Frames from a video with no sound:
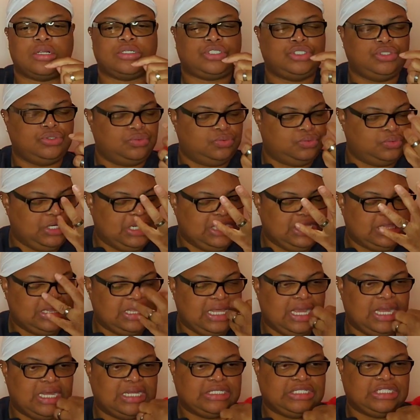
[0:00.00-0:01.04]
to
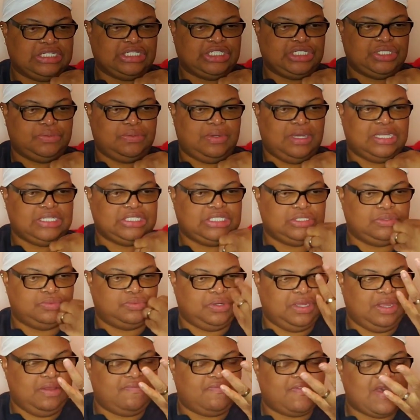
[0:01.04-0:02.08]
rethink a
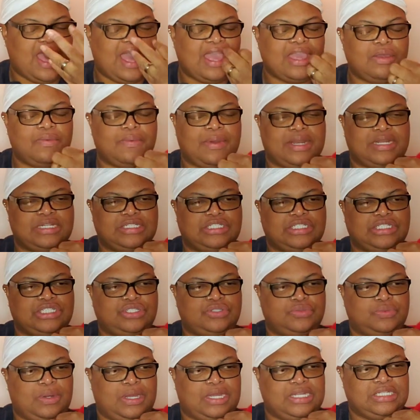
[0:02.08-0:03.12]
situation, reevaluate a
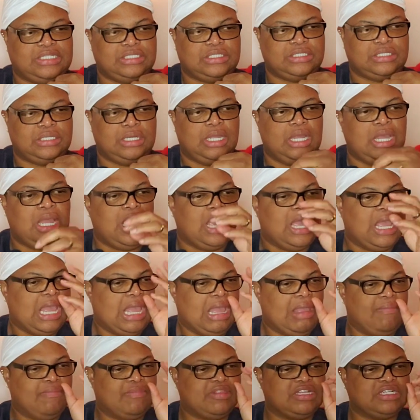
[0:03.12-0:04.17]
situation,
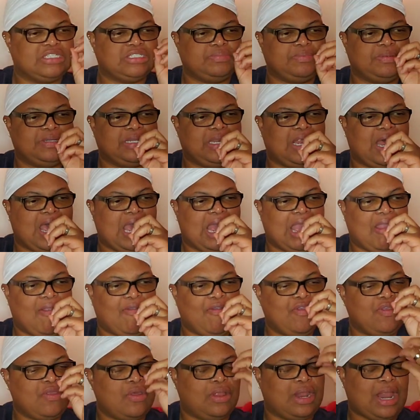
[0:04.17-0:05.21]
and just be like,
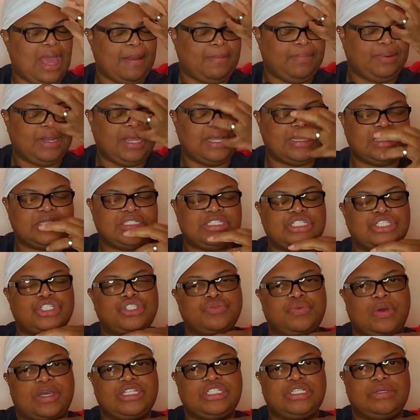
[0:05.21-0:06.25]
you know, like play the
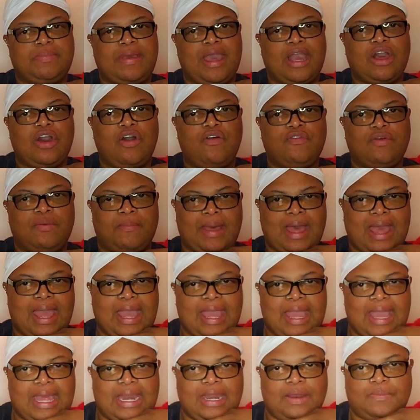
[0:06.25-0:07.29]
situation back over my
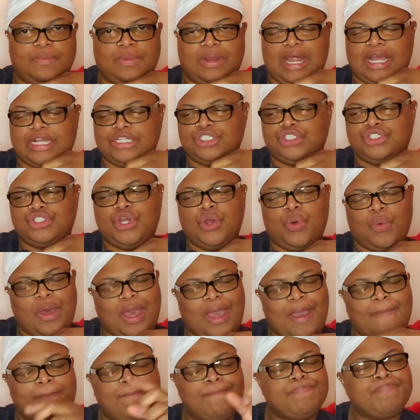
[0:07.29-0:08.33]
head and realize, you know
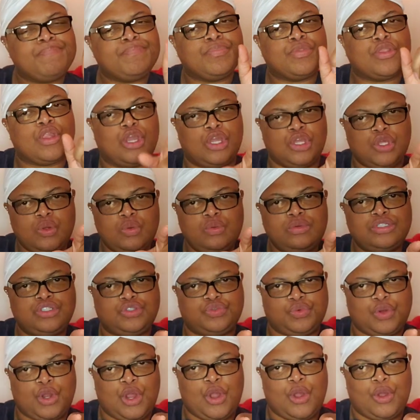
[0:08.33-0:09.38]
what, you
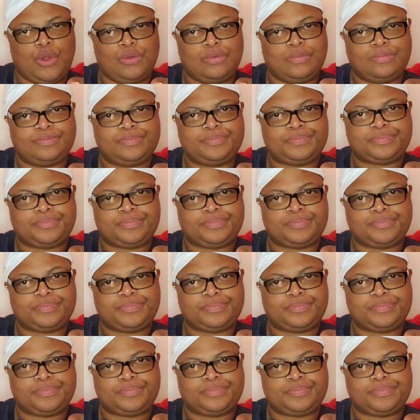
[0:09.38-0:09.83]
was wrong.